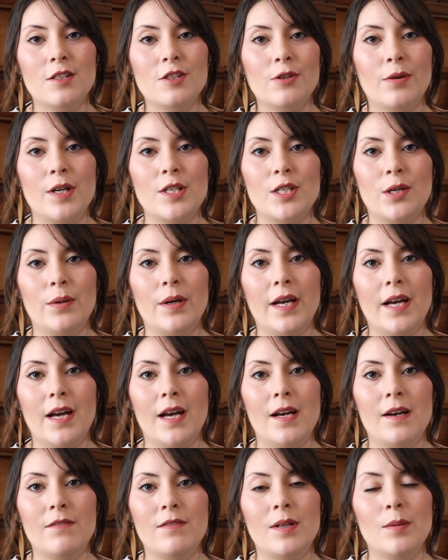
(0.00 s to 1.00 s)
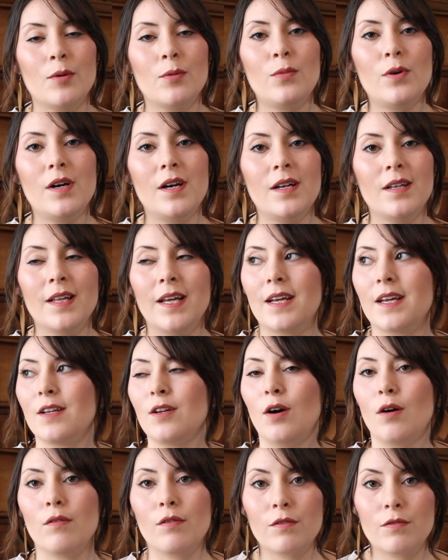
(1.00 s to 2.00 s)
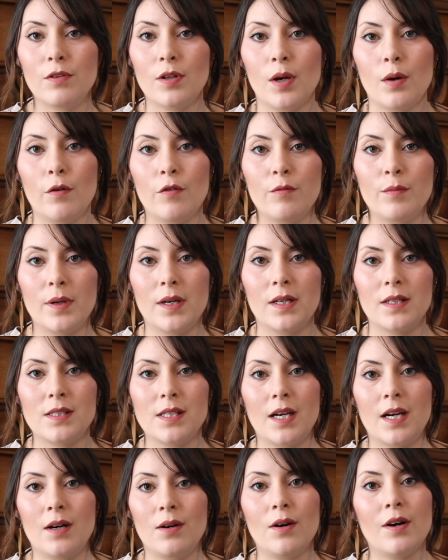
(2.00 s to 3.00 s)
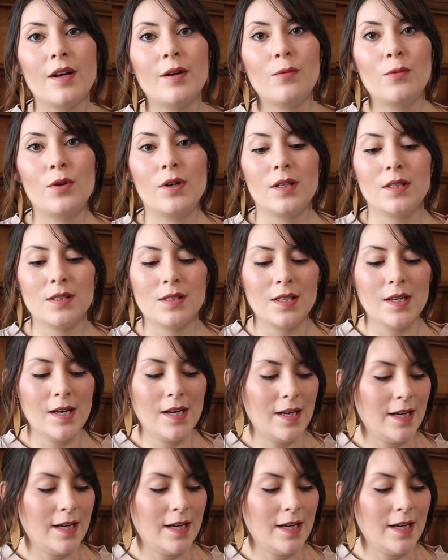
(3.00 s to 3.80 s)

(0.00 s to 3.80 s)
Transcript: so I don't have, number one, like an overflow of mugs out at once,